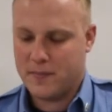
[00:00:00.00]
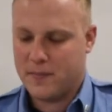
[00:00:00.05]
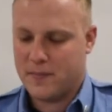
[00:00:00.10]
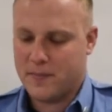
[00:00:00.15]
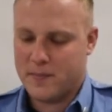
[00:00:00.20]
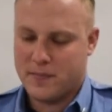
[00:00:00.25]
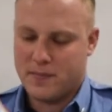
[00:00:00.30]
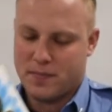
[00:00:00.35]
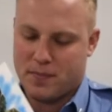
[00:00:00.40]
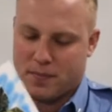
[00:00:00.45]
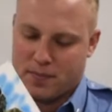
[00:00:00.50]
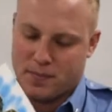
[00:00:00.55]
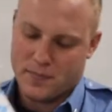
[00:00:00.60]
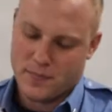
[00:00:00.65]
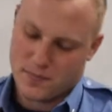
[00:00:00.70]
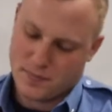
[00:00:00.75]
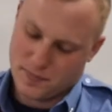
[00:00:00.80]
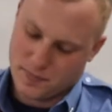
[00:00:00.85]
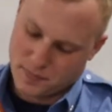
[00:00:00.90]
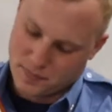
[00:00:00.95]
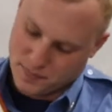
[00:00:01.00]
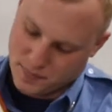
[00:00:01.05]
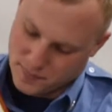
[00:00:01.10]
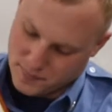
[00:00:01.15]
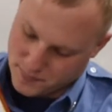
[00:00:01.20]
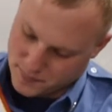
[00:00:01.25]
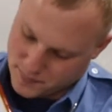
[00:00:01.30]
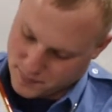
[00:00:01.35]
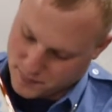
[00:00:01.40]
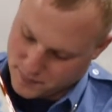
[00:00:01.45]

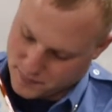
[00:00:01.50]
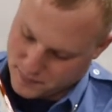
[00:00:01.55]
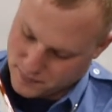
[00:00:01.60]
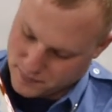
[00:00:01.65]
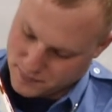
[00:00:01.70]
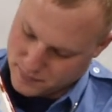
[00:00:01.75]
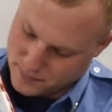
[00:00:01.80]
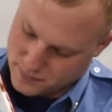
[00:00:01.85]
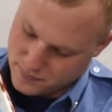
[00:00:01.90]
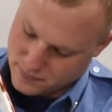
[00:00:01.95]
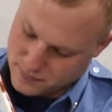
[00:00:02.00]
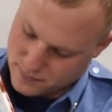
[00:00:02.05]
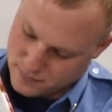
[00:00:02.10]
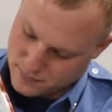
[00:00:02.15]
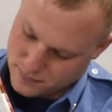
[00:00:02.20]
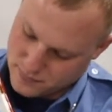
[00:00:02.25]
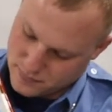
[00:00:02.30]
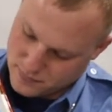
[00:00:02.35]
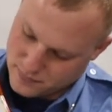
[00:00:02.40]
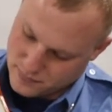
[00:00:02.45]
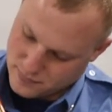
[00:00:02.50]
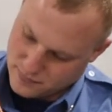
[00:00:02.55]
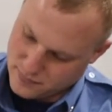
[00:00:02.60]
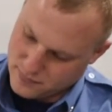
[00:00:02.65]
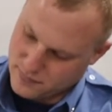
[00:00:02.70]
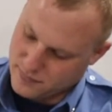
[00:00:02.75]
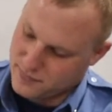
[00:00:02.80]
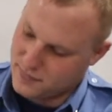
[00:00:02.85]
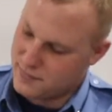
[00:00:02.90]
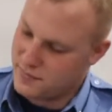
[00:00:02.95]

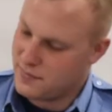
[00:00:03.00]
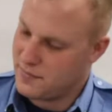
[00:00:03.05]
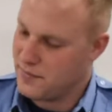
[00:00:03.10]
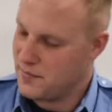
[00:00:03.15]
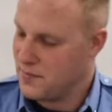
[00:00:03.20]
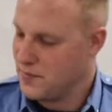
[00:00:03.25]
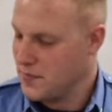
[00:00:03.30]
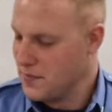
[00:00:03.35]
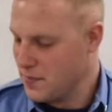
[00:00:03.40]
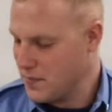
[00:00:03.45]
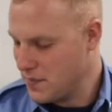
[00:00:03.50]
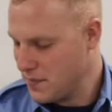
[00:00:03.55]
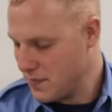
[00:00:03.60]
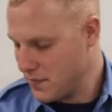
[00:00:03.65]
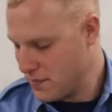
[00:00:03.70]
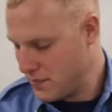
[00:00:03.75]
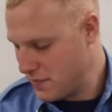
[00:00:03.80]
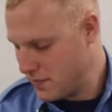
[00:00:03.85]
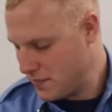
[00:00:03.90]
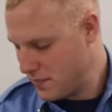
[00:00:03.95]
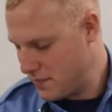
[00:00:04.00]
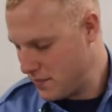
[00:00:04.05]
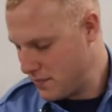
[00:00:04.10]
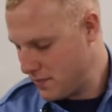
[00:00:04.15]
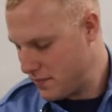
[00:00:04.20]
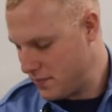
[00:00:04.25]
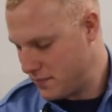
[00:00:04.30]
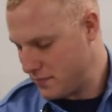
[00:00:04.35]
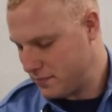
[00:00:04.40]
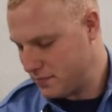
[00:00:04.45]

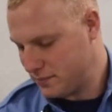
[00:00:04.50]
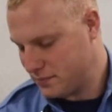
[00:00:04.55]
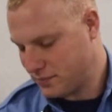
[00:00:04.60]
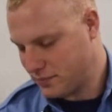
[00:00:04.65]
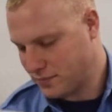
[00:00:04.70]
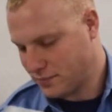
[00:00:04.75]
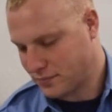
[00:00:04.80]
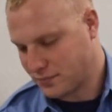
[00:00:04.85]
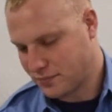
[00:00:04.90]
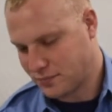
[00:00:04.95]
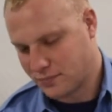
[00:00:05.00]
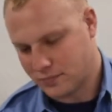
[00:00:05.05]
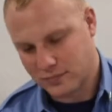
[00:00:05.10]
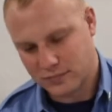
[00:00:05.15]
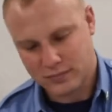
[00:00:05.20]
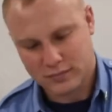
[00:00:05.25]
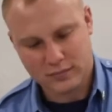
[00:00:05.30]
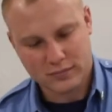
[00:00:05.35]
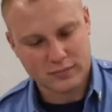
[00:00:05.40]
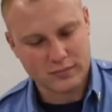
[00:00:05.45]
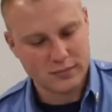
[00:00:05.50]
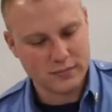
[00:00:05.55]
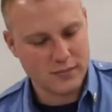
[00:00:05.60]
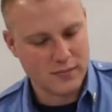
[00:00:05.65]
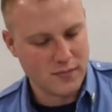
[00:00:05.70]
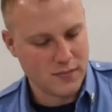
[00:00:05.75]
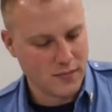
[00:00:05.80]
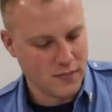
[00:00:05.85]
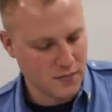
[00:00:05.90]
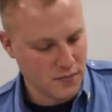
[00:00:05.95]

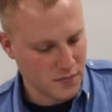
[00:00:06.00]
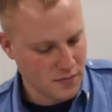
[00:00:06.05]
No one is speaking in this clip.